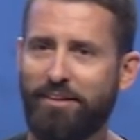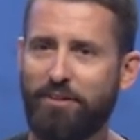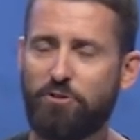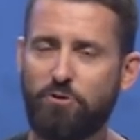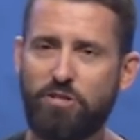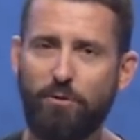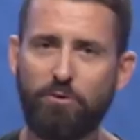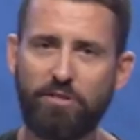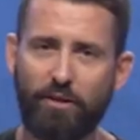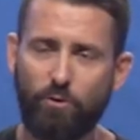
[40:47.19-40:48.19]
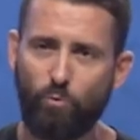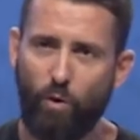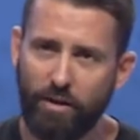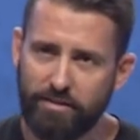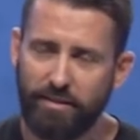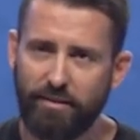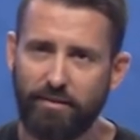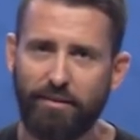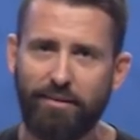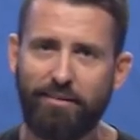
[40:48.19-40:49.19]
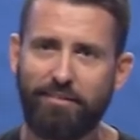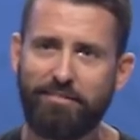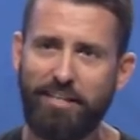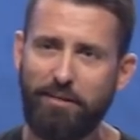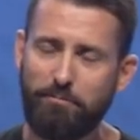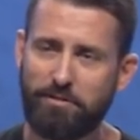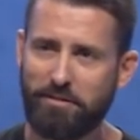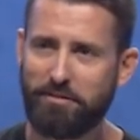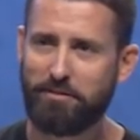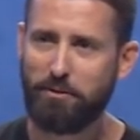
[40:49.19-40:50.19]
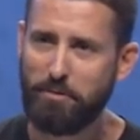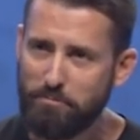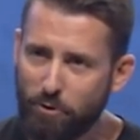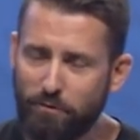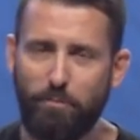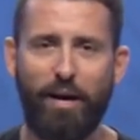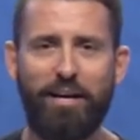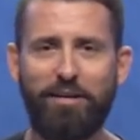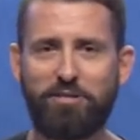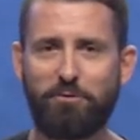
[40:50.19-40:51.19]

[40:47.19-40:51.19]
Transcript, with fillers: And so she was like wanting them to, to be moved by it.